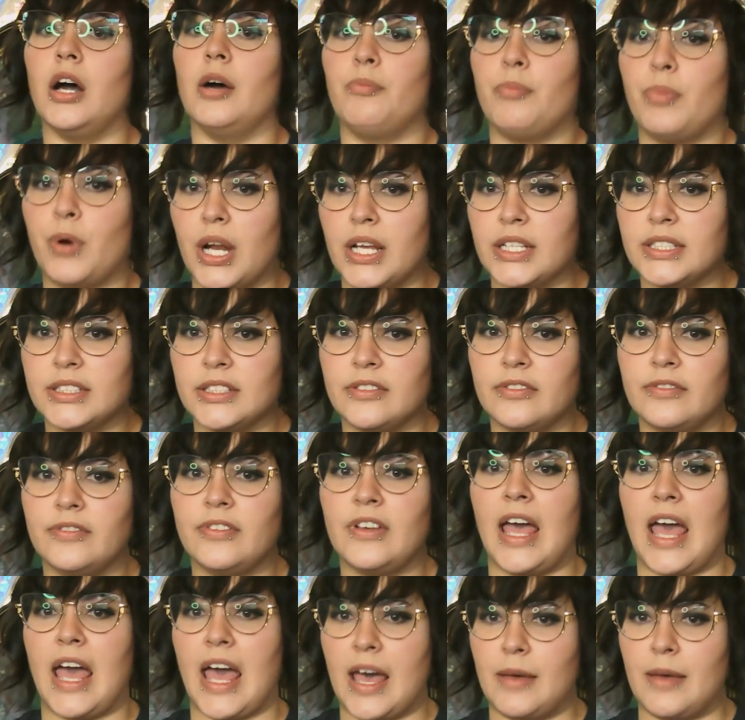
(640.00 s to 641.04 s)

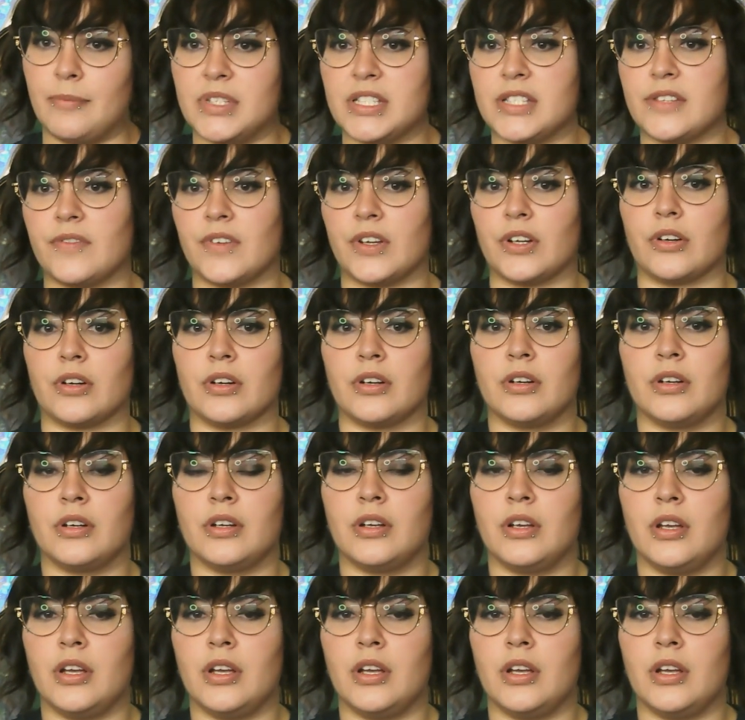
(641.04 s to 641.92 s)
Oppressive atmosphere.